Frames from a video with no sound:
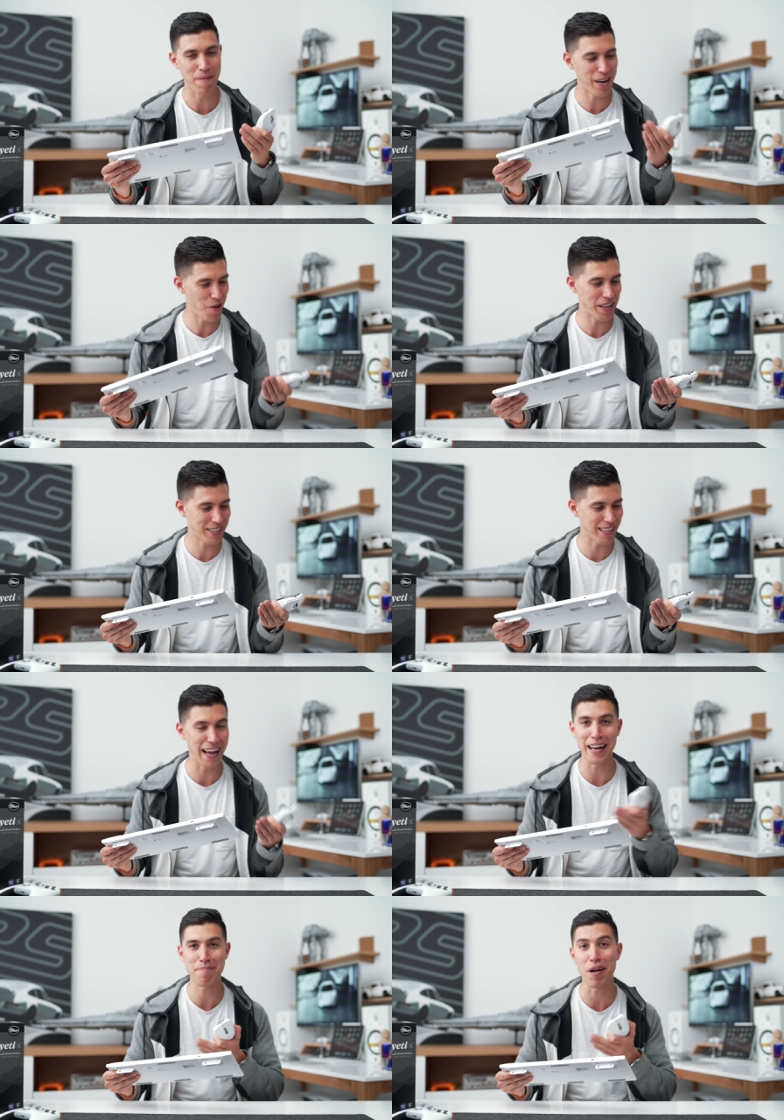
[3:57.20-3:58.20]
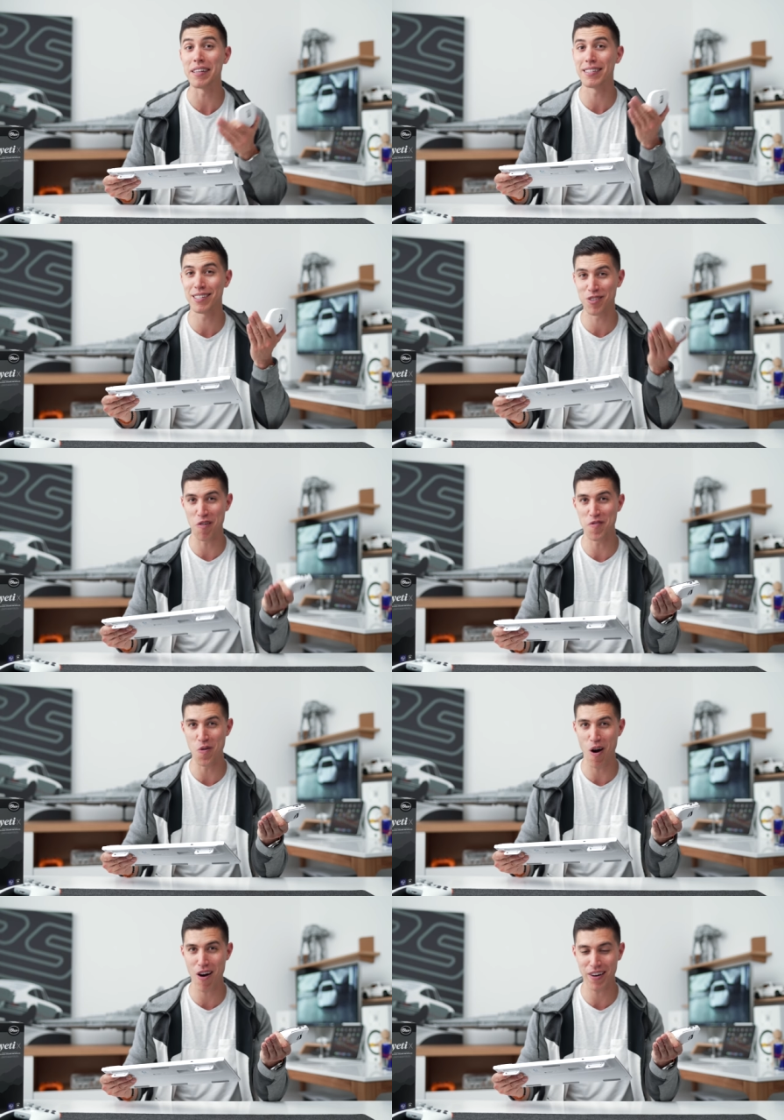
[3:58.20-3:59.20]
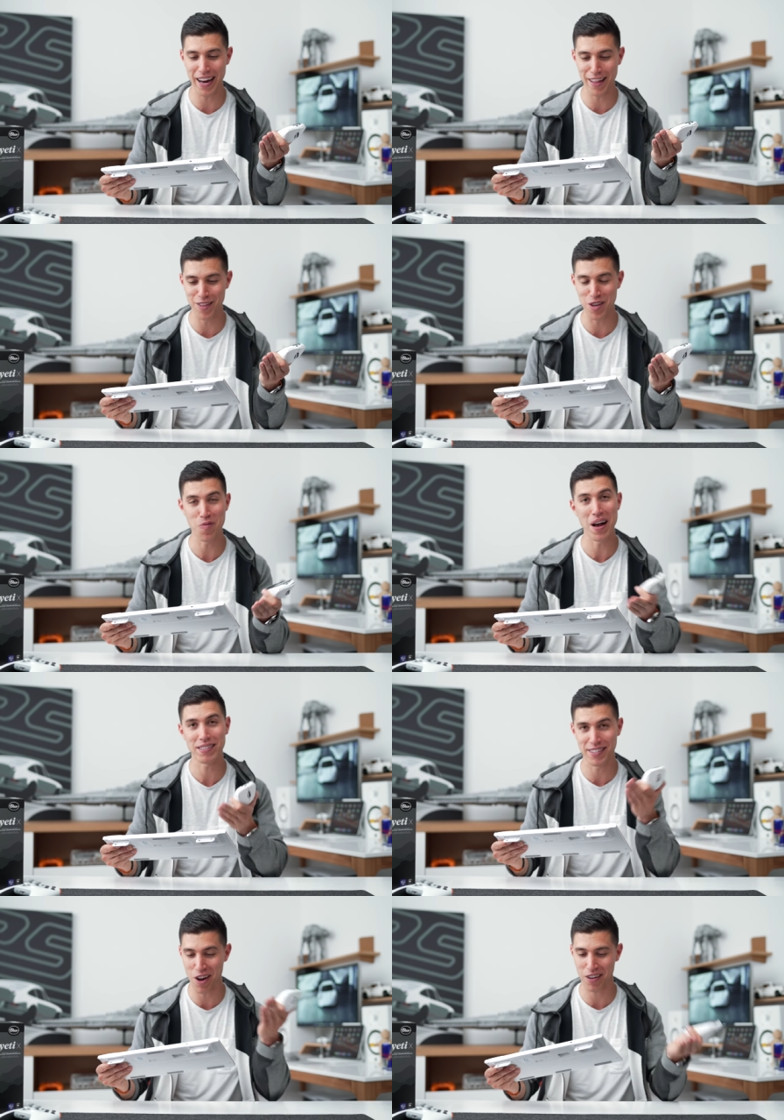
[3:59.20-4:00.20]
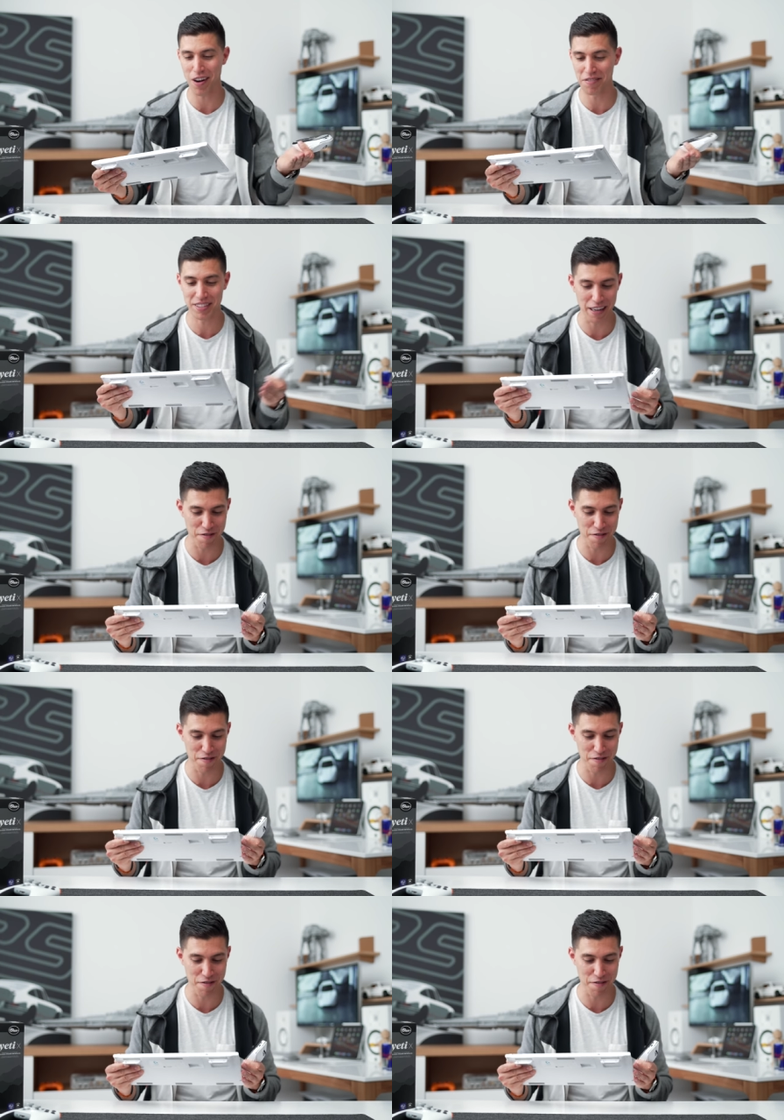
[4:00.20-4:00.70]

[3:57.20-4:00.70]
I know that's Canadian pricing, so if you are in the US, knock off say